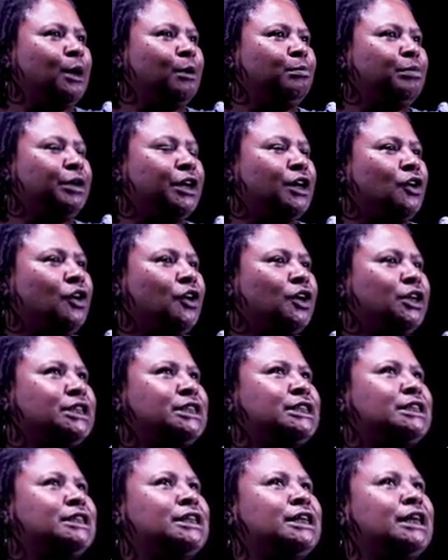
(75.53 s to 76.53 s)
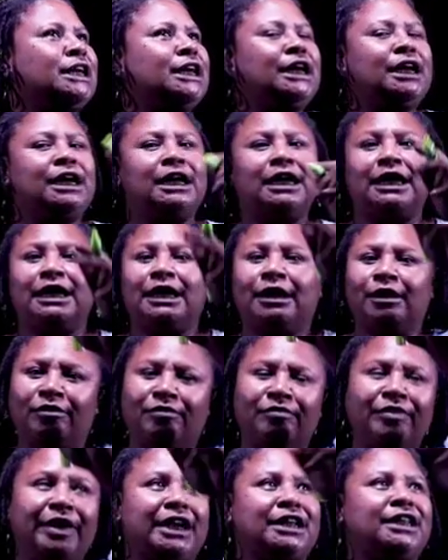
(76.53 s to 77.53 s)
because
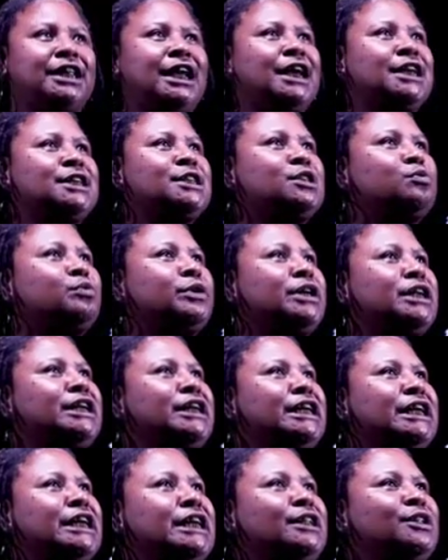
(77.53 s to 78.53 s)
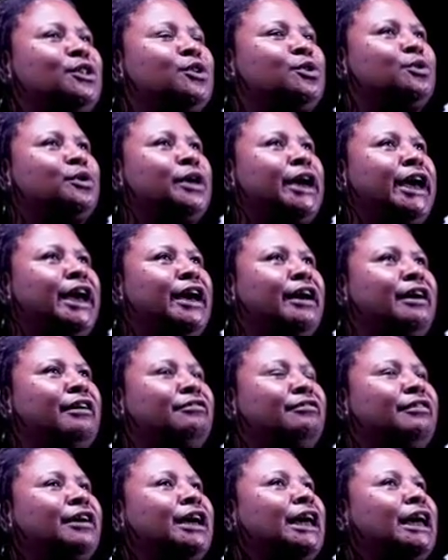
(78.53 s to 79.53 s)
vectors will need to
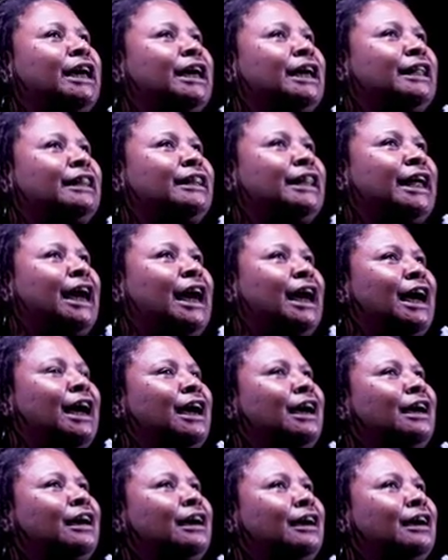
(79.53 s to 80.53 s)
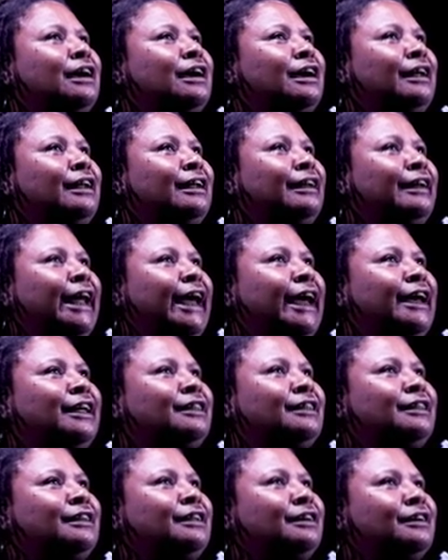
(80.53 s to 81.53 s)
have the
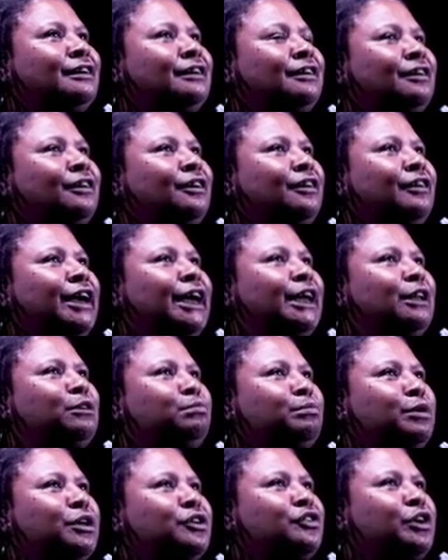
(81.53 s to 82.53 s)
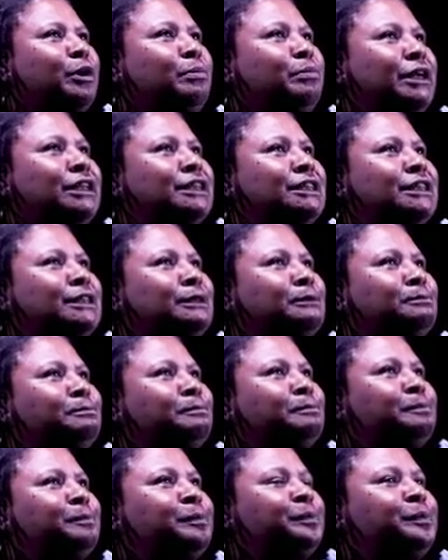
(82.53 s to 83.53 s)
length, all right, measurement,
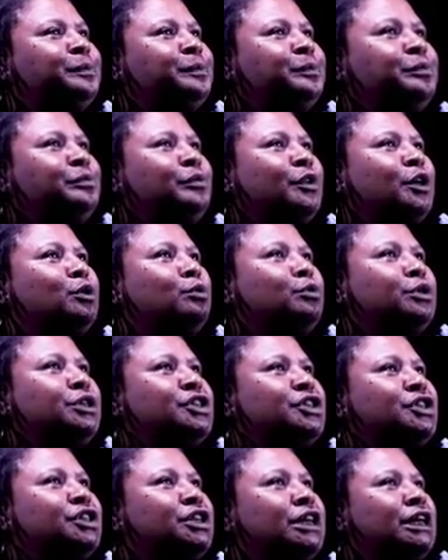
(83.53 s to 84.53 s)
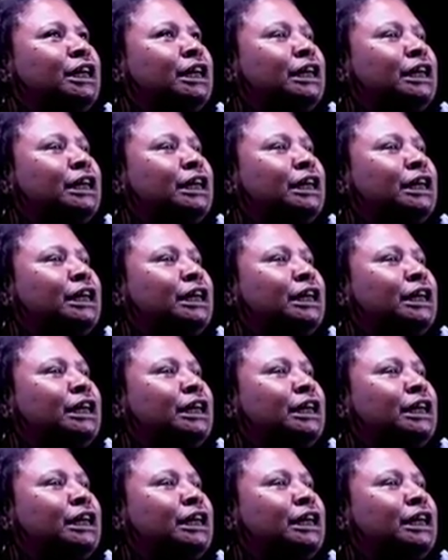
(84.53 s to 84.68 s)
which